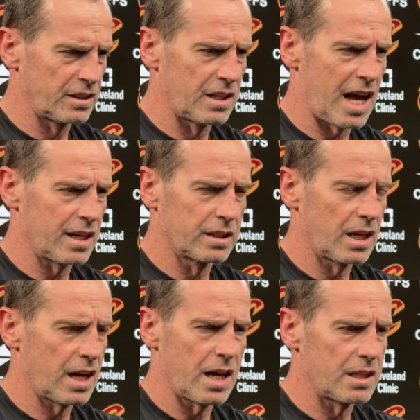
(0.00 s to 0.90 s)
A lot
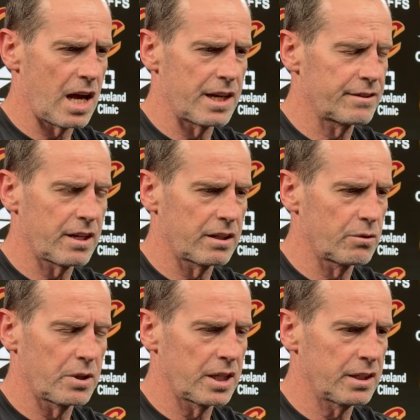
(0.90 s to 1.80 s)
of
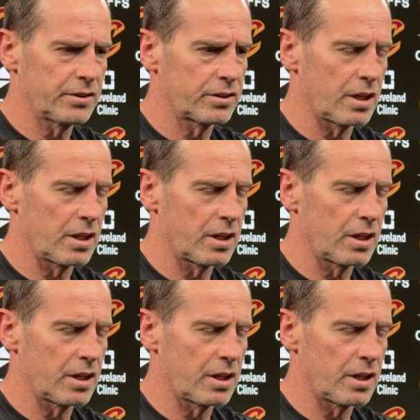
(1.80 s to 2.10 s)
takeaways.